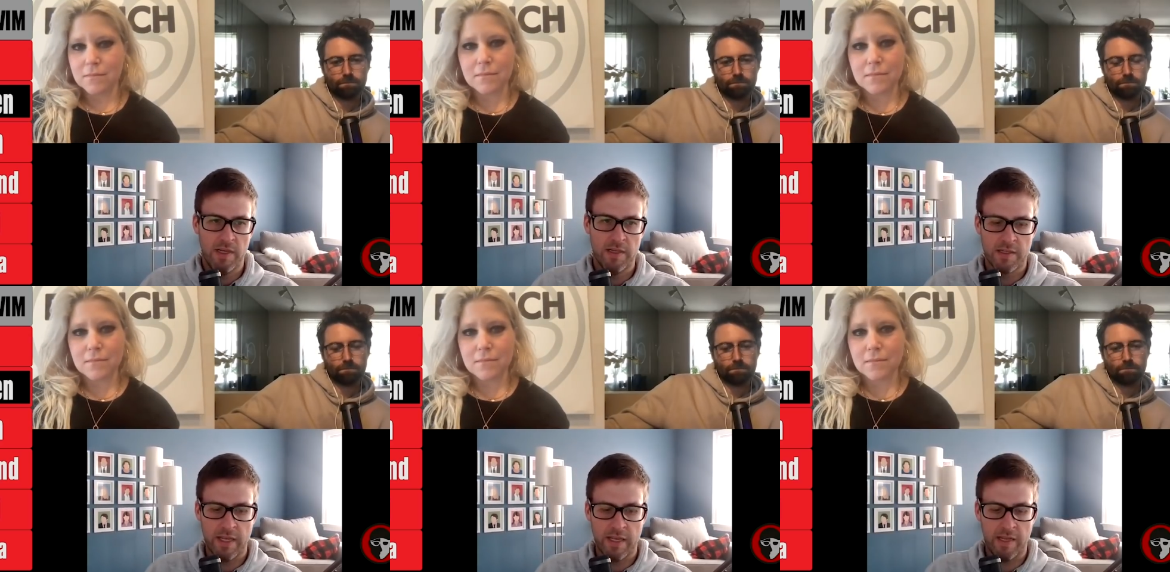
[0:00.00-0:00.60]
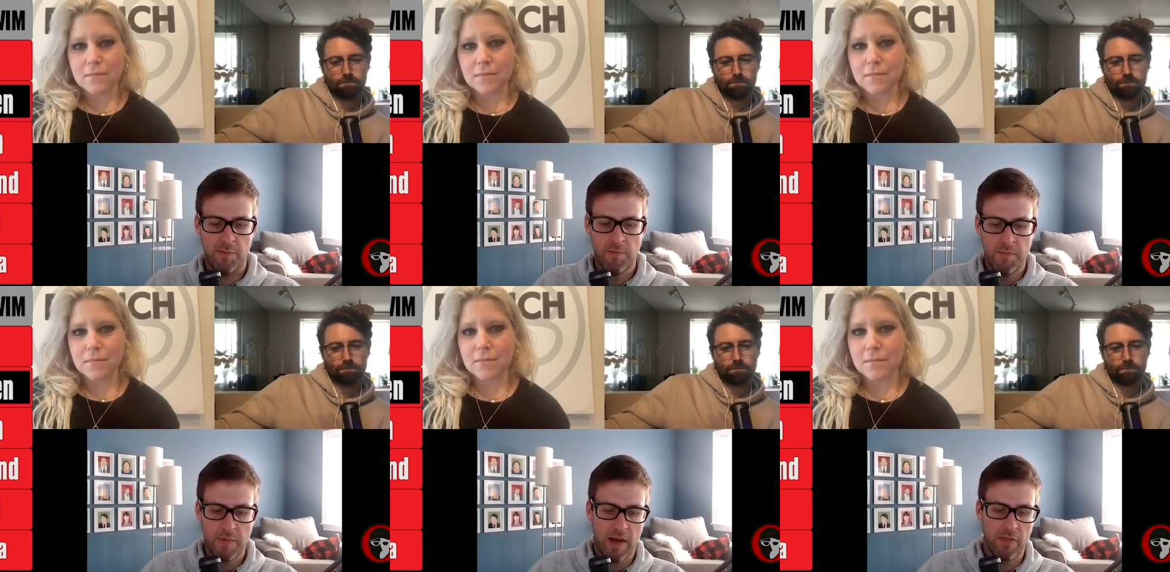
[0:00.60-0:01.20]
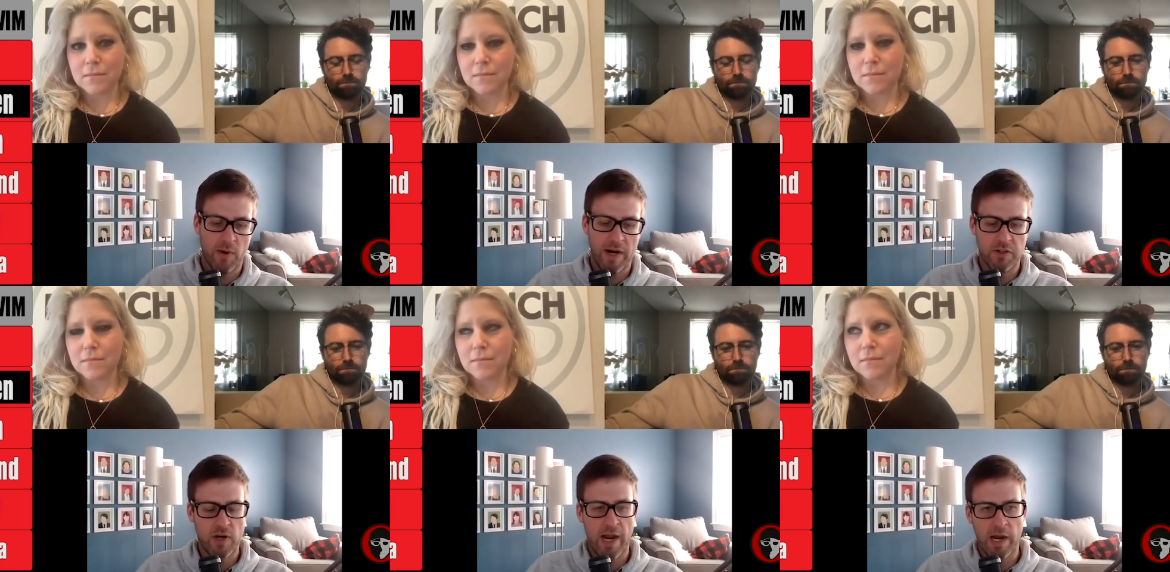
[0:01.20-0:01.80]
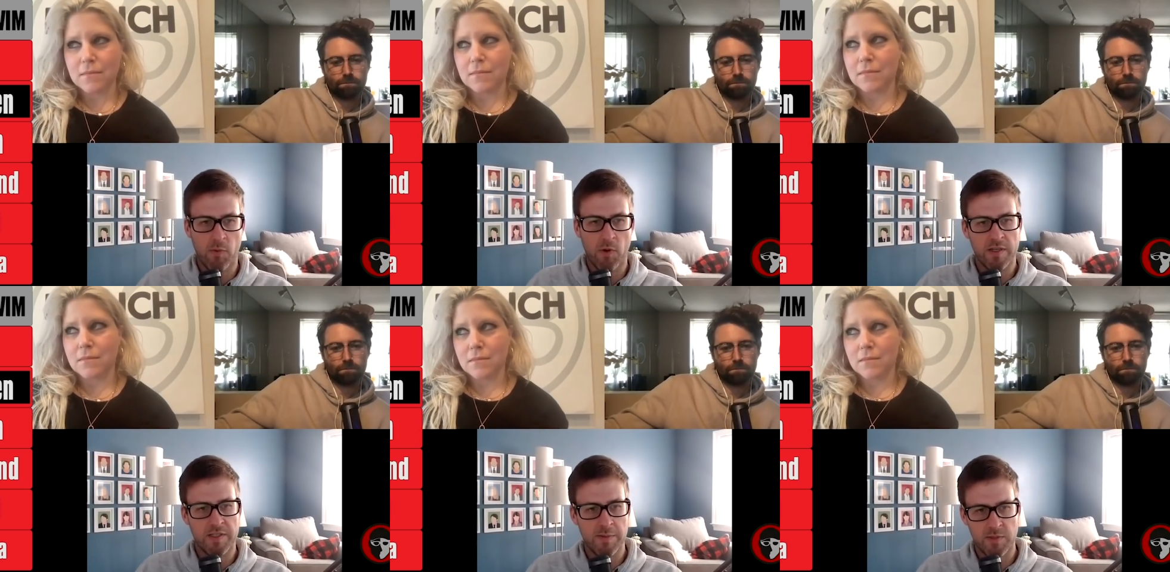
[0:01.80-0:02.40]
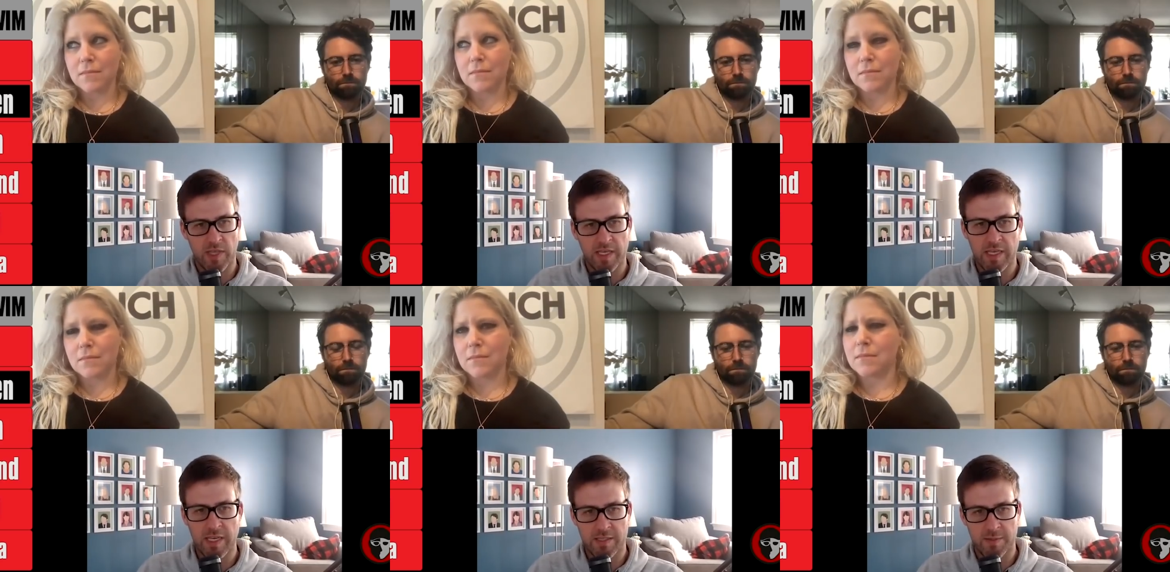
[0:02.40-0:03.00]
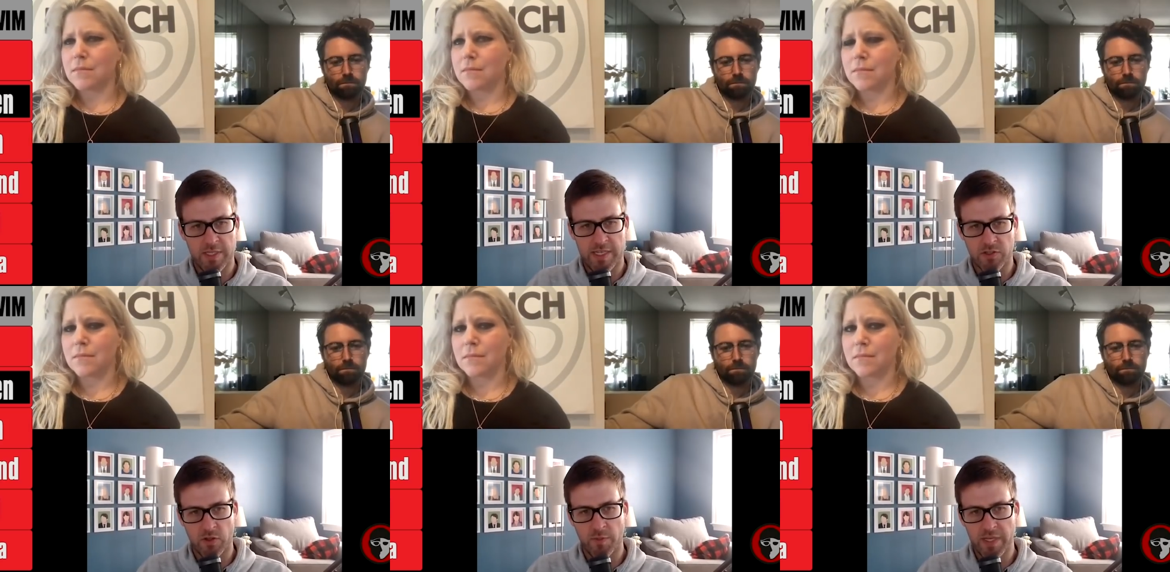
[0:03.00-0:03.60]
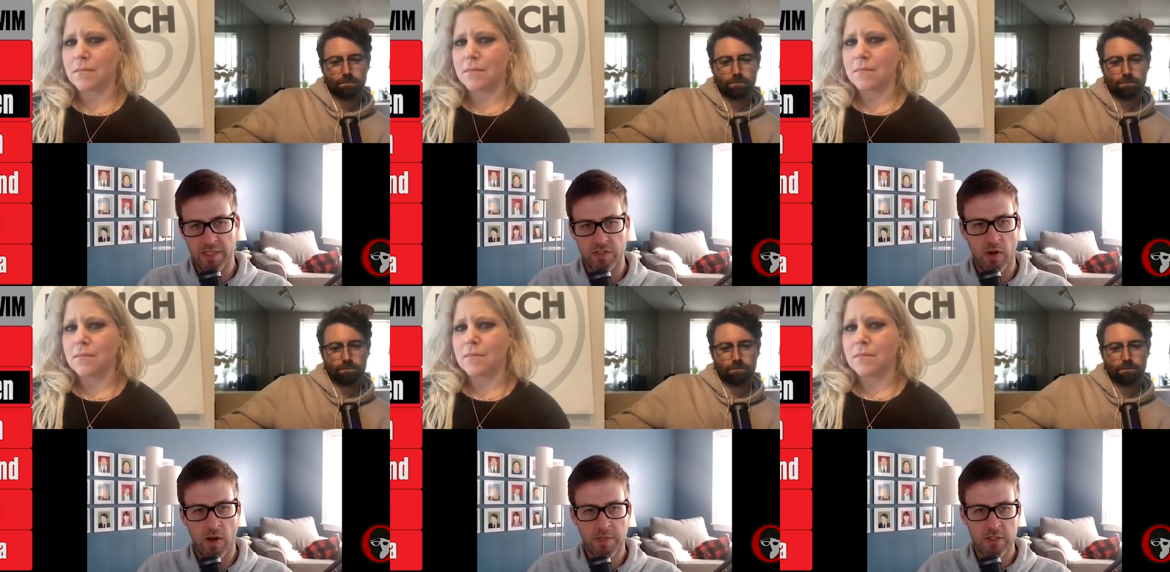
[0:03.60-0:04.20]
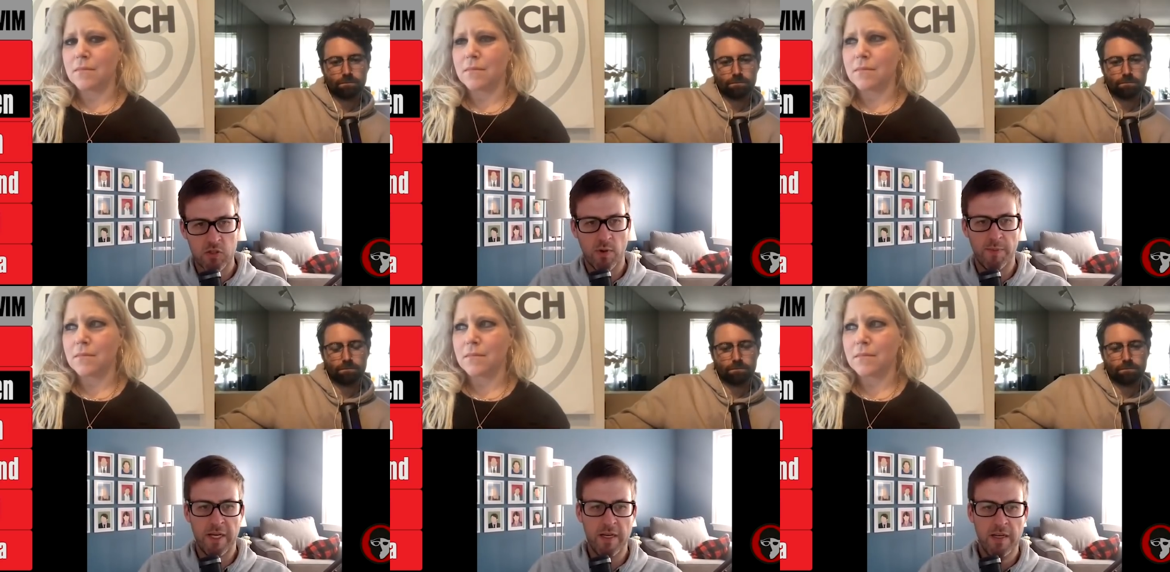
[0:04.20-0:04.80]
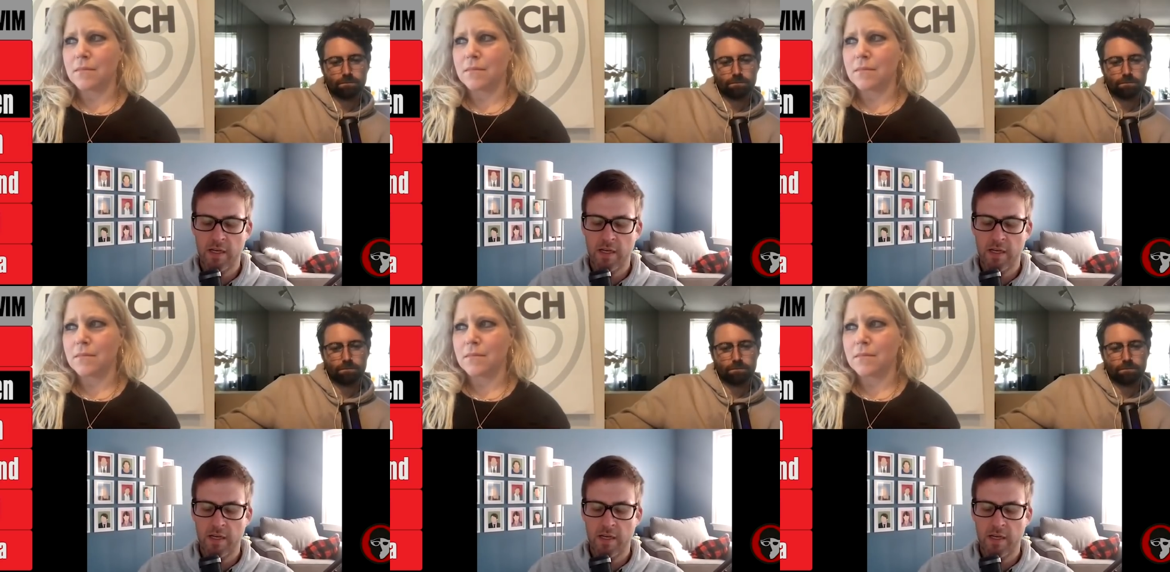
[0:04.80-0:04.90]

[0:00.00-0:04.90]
Speaker 1: and get him on the right track where it seems like he has the potential to be. So I'm going to swim it.